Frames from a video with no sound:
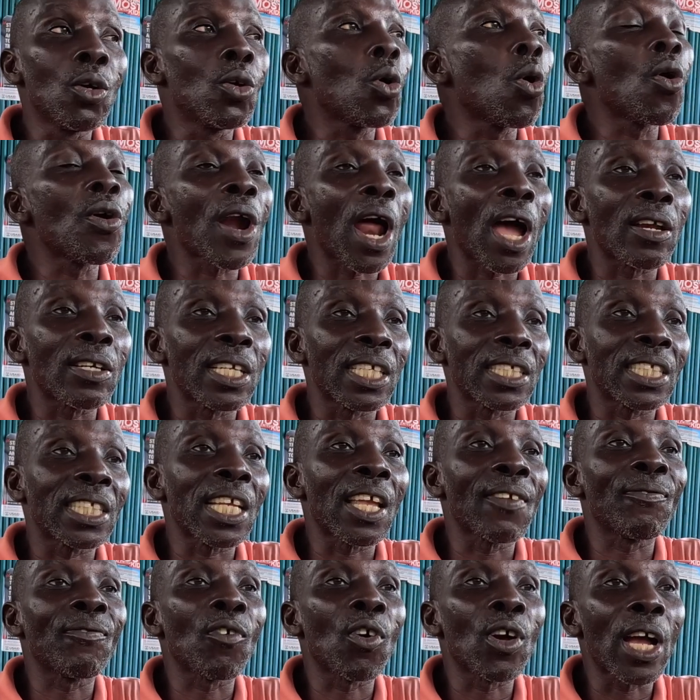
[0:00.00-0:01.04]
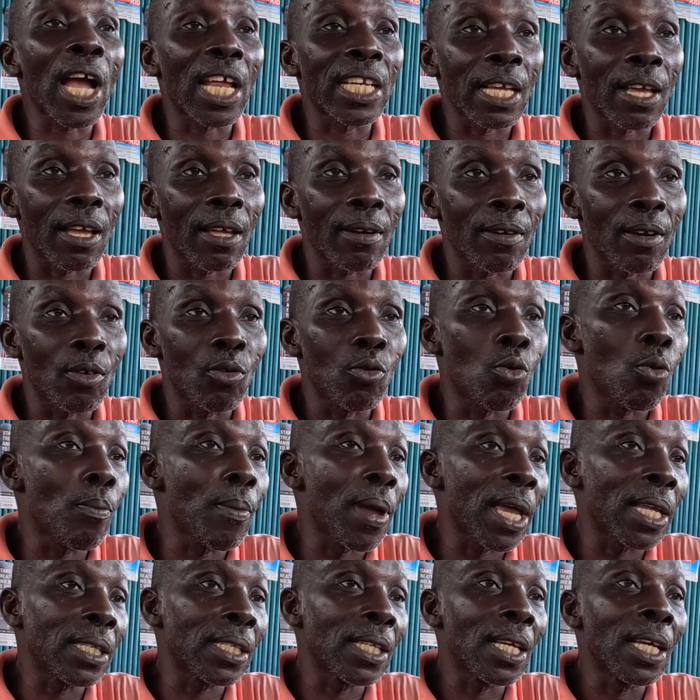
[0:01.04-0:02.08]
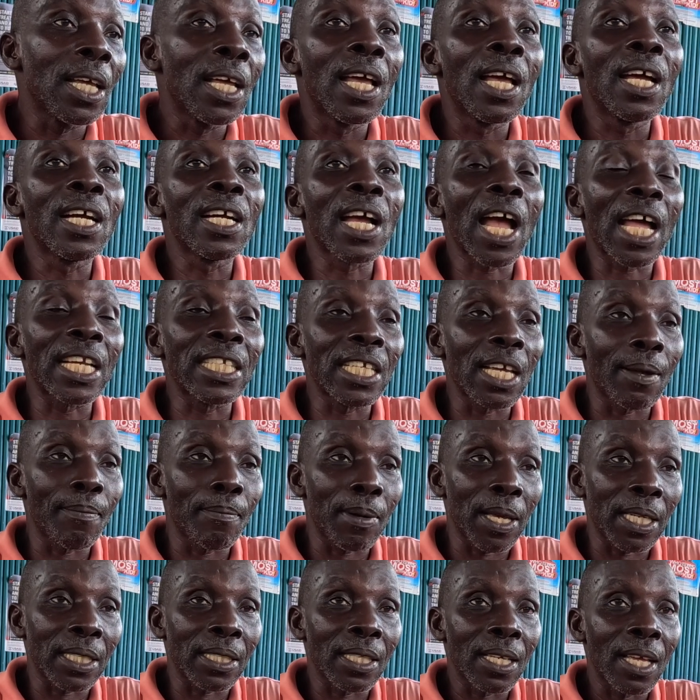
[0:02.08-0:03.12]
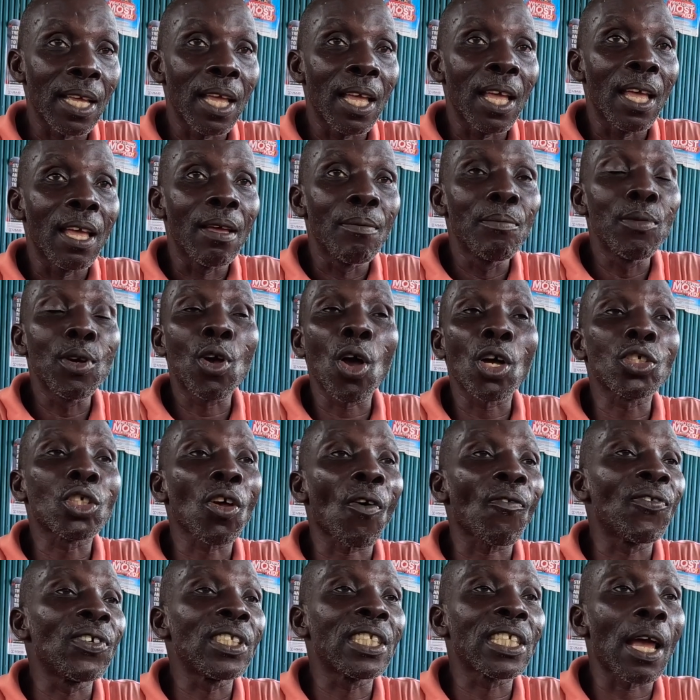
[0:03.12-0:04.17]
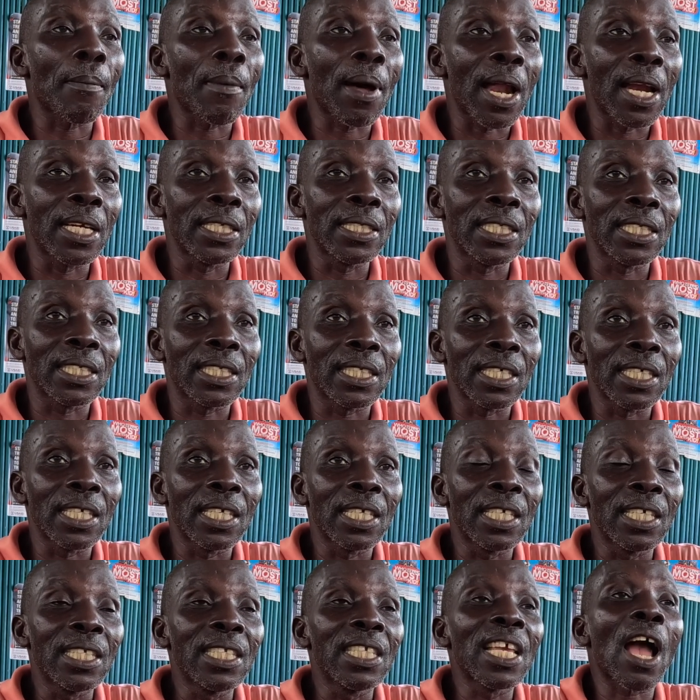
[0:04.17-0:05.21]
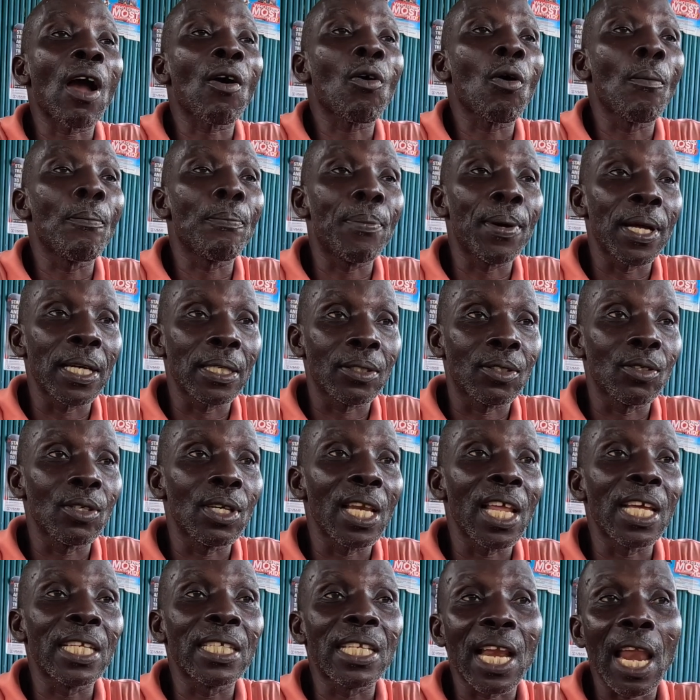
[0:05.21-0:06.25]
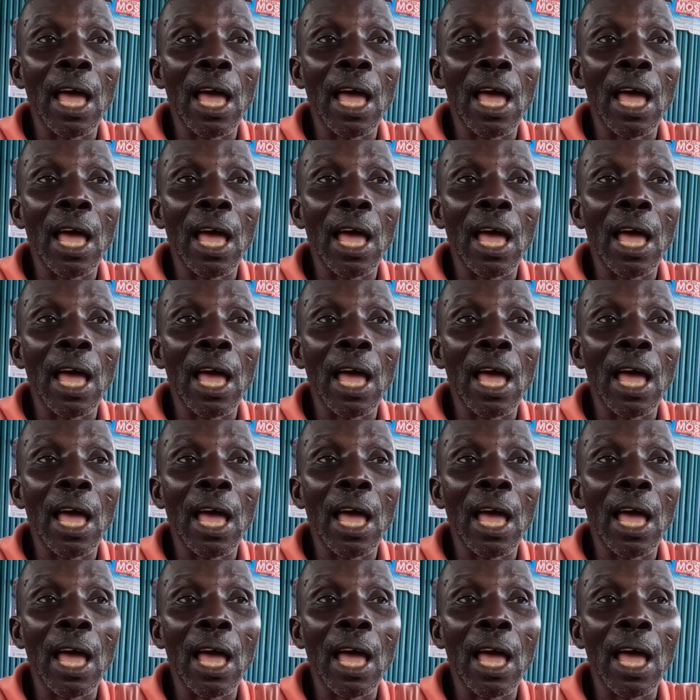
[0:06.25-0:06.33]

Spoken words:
go around and search for Ghanaian women and Ghanaian men. Because of intermarriages, they are compelled to learn the